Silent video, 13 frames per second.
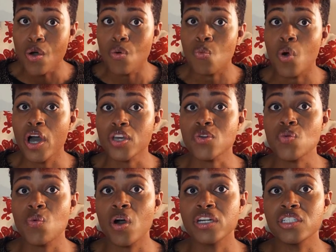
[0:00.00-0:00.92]
what you
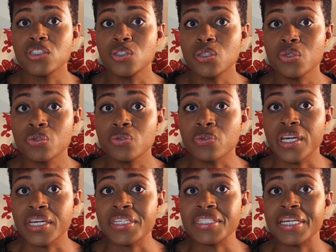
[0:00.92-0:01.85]
want to do
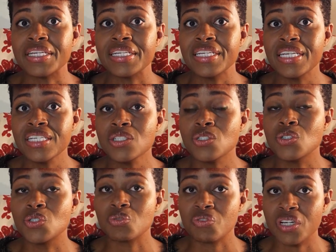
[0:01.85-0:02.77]
is at least
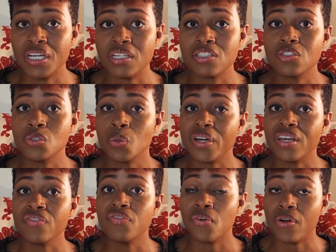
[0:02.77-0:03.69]
drink
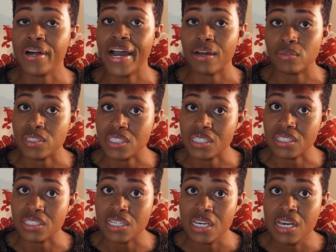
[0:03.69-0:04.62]
24
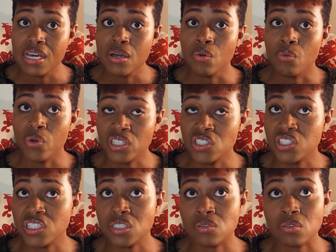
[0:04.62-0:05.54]
ounces, which
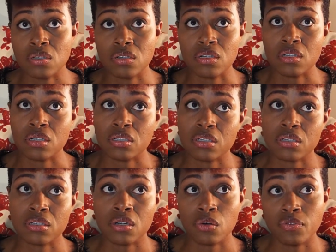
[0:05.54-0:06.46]
is a
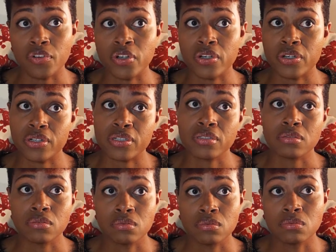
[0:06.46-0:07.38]
little over
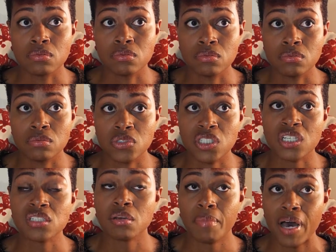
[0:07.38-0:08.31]

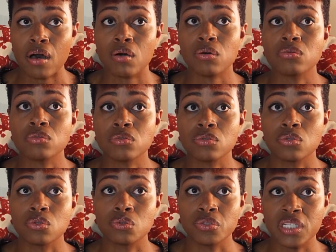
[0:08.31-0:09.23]
just about
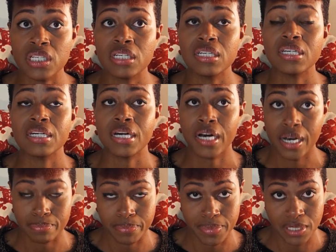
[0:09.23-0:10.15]
3
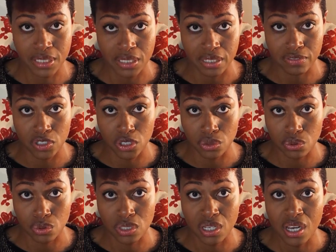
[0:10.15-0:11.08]
cups of
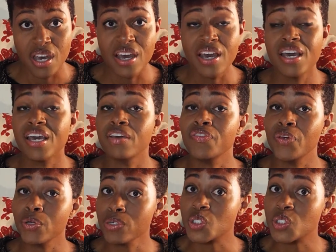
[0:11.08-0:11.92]
juice. If you